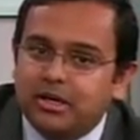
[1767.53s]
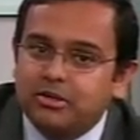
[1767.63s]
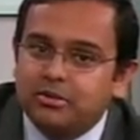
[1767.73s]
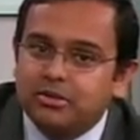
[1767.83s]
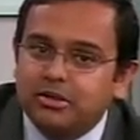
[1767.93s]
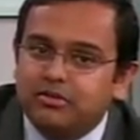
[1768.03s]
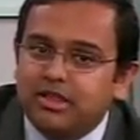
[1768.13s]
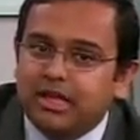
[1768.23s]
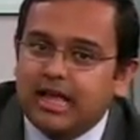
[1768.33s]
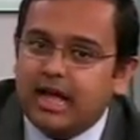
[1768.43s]
You deliver
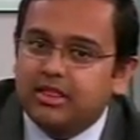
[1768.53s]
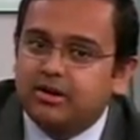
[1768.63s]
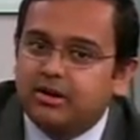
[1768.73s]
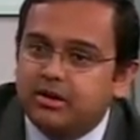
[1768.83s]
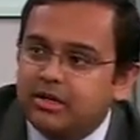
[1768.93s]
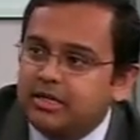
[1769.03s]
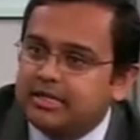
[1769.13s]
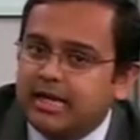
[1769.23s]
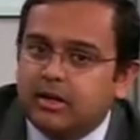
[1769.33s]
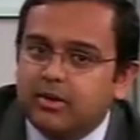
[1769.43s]
the catheter,
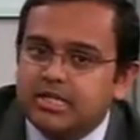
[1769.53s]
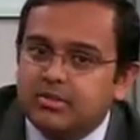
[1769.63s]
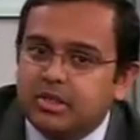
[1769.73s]
take away some